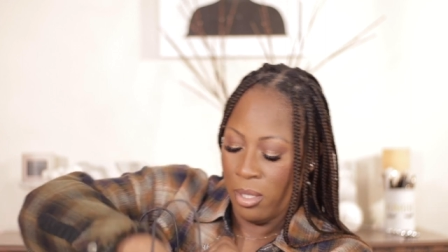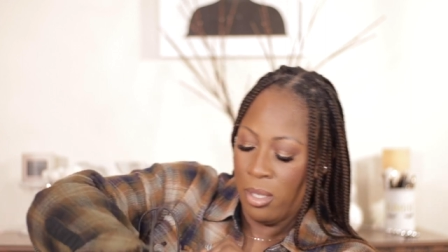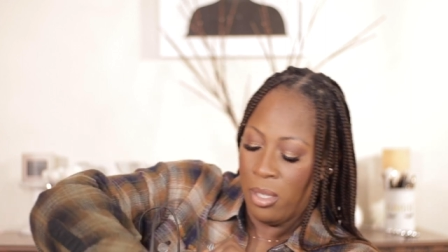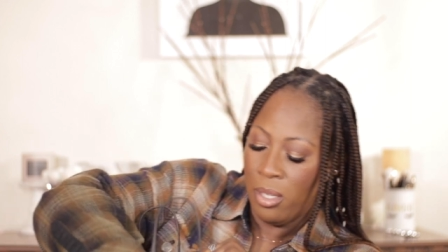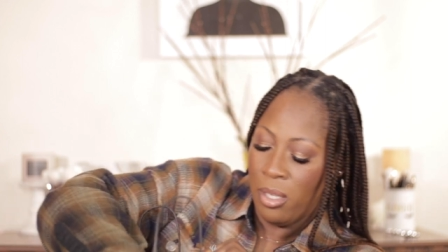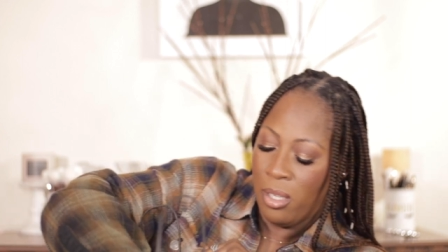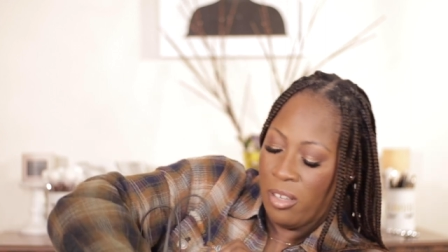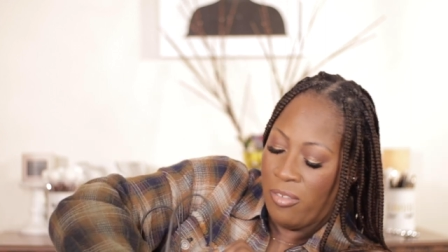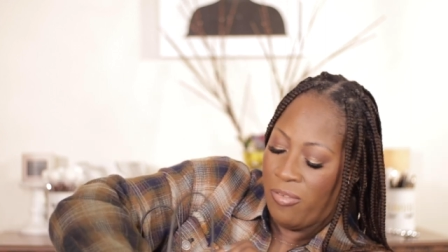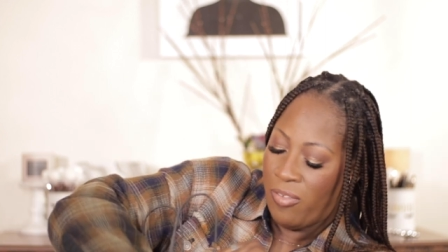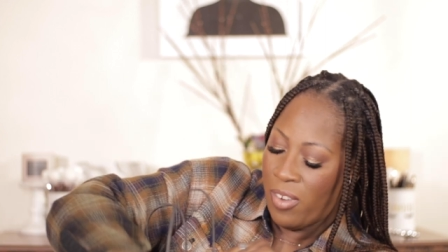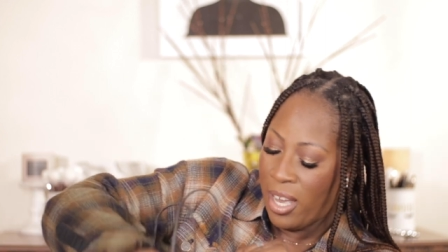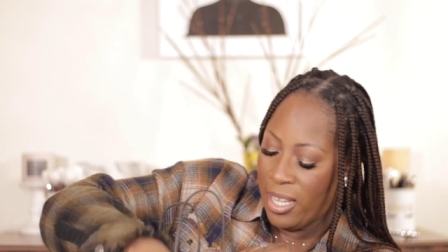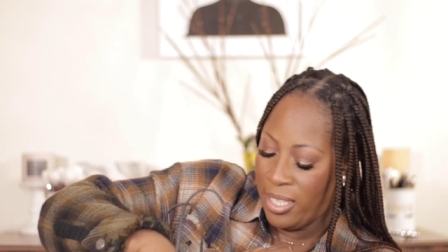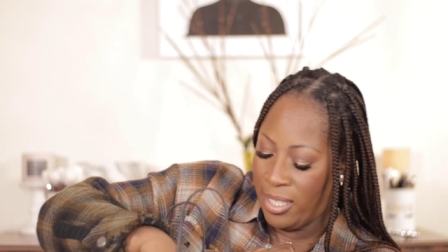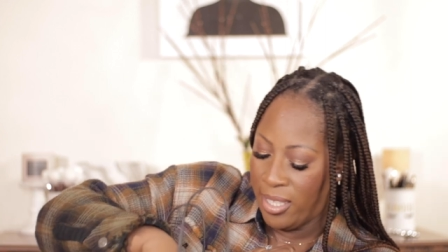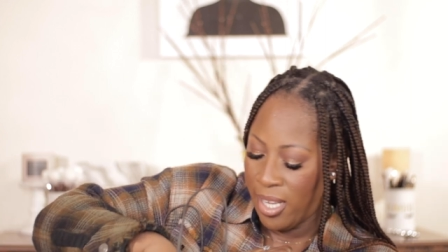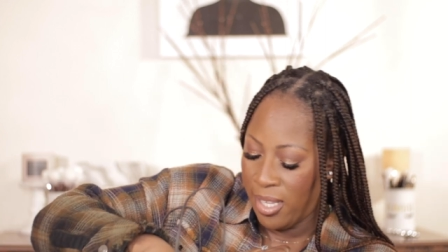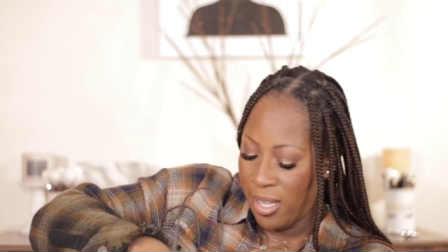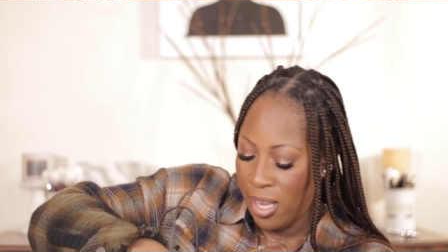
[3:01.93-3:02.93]
If I
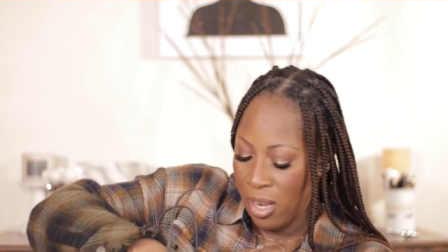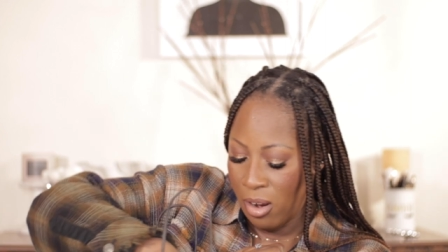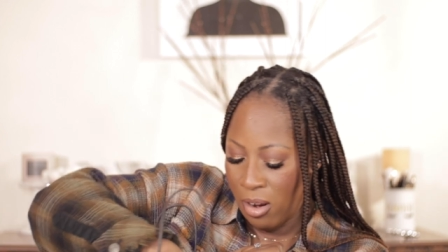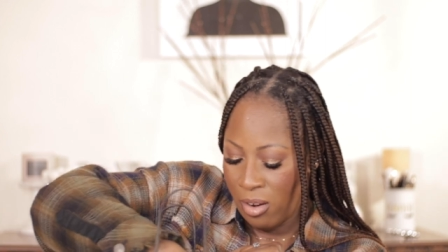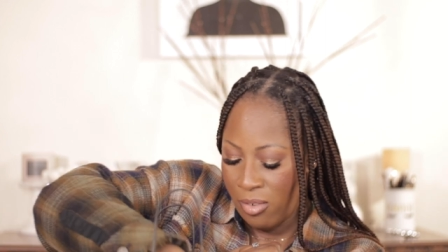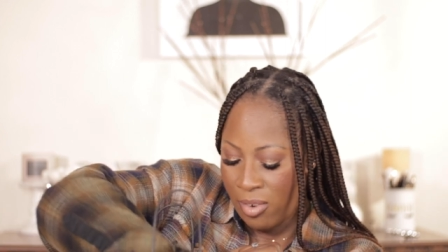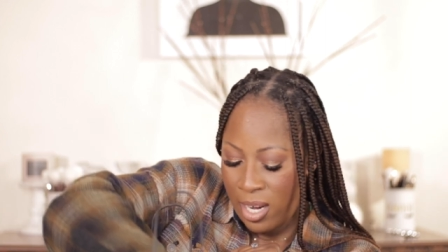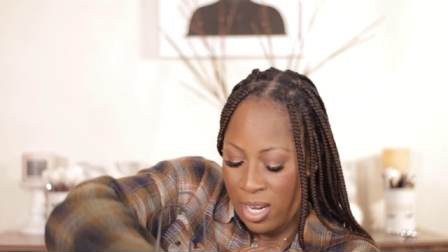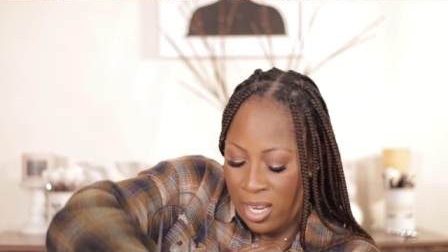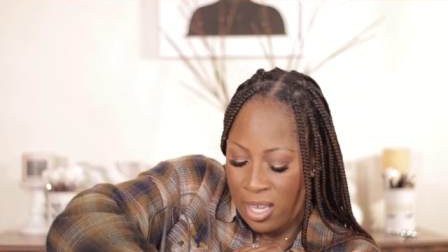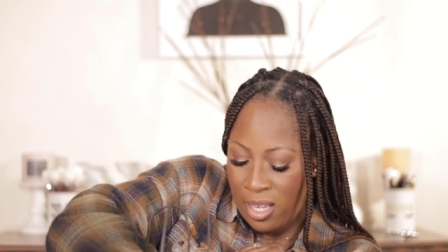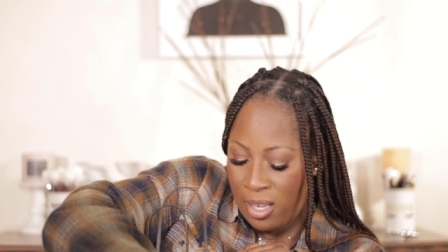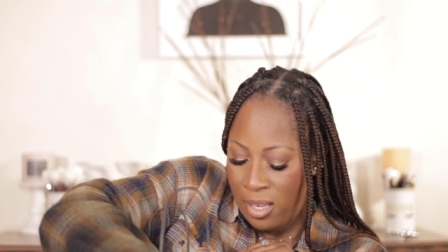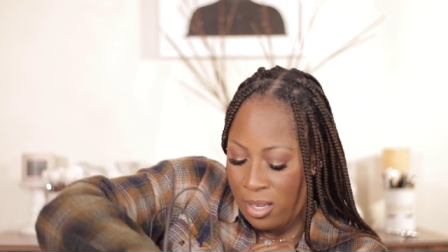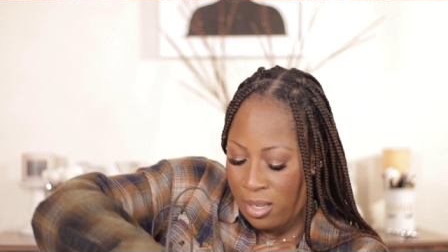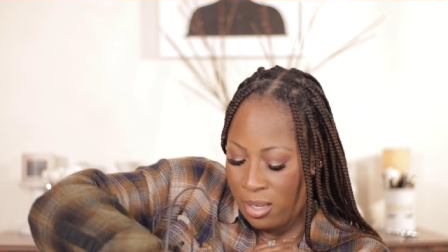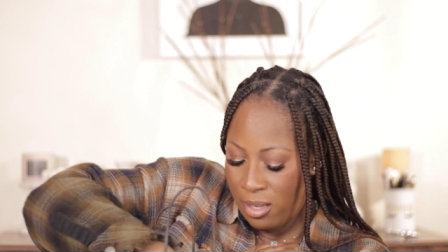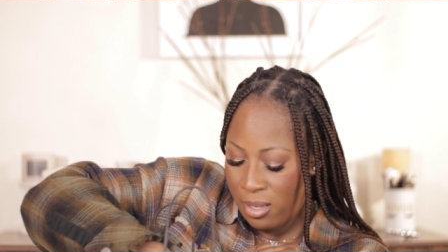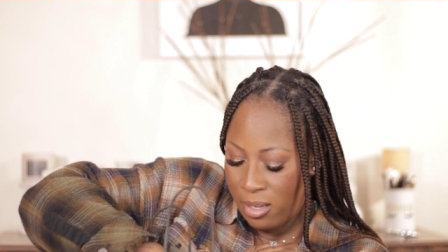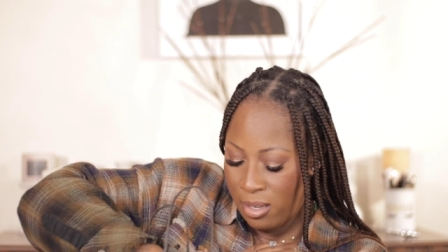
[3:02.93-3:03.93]
said that already,
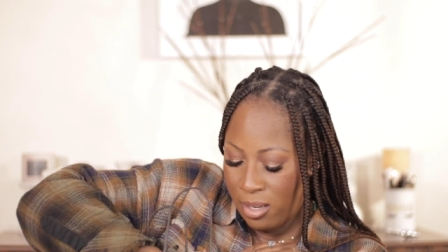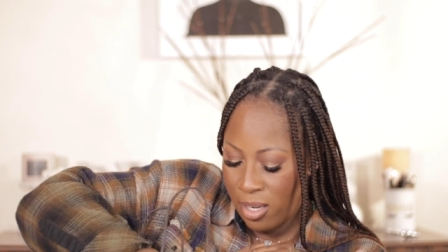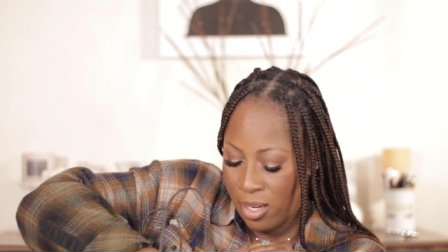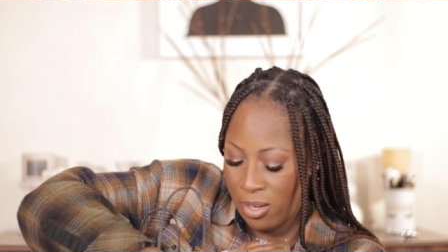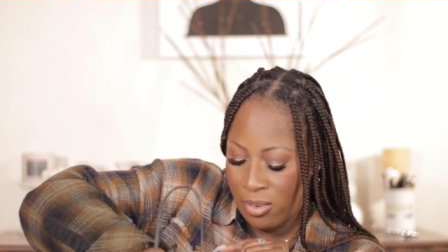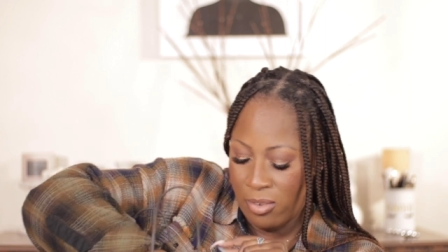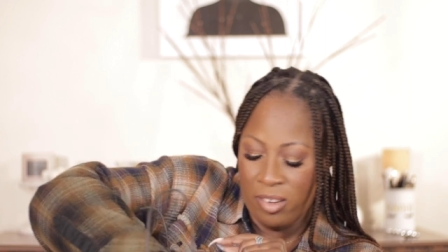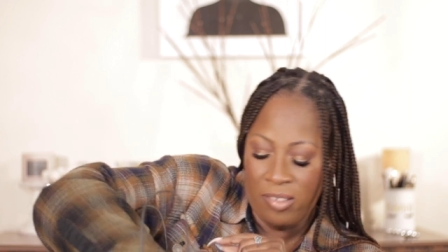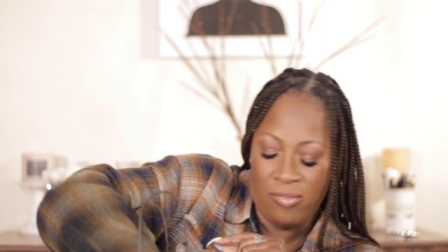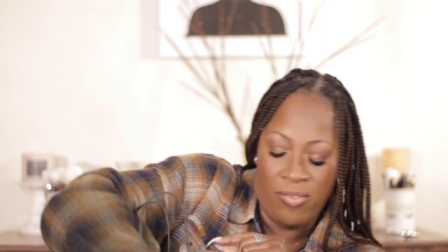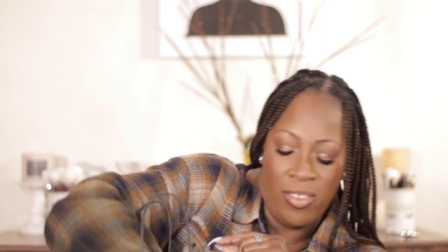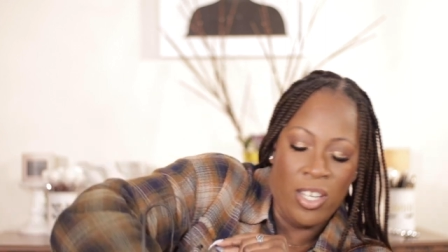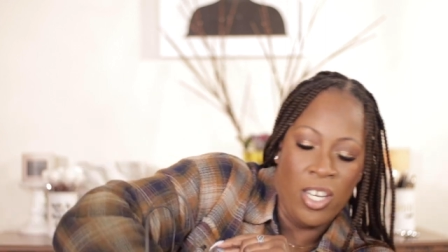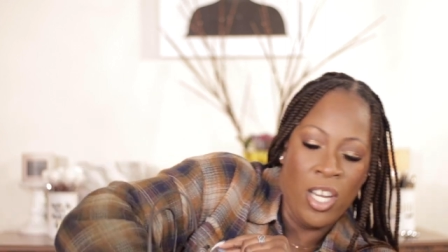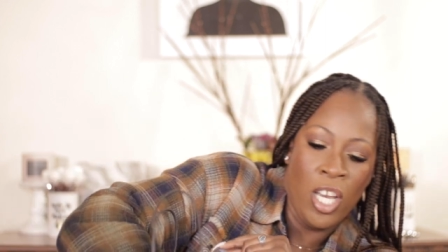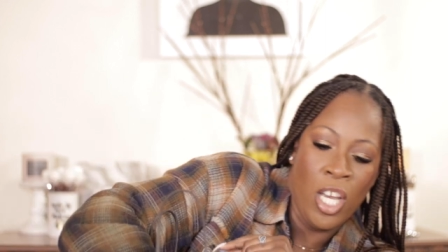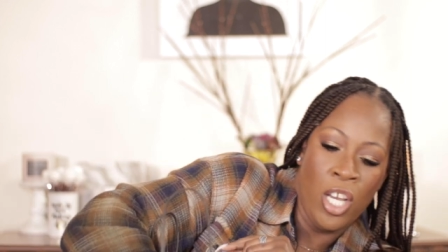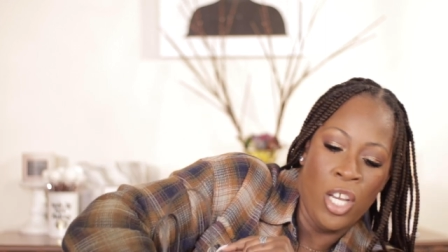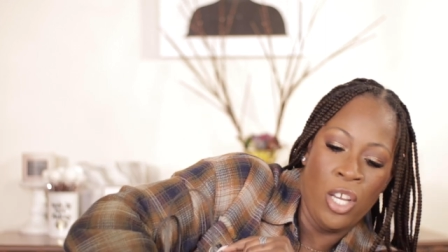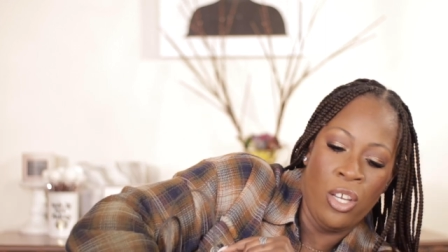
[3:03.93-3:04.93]
don't even
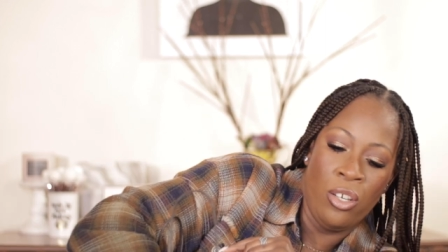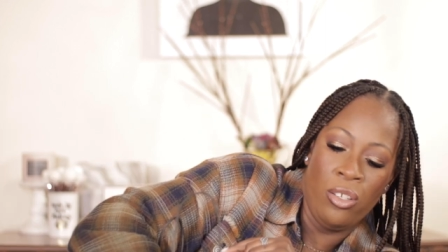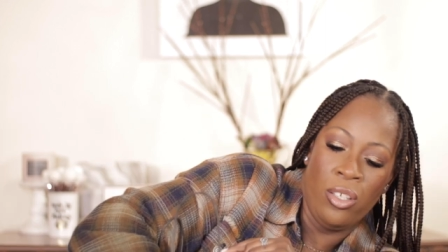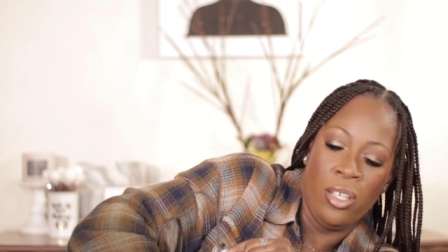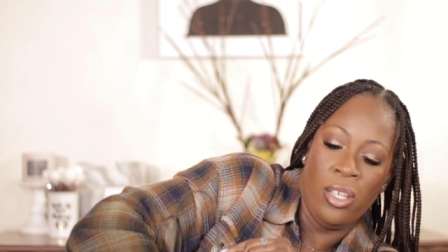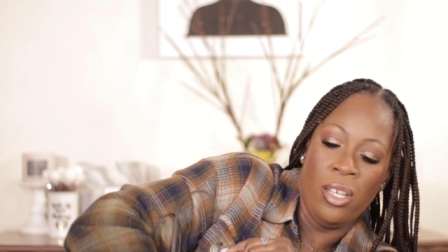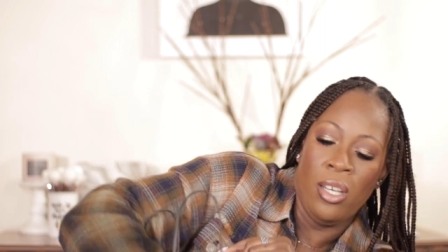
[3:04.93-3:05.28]
know.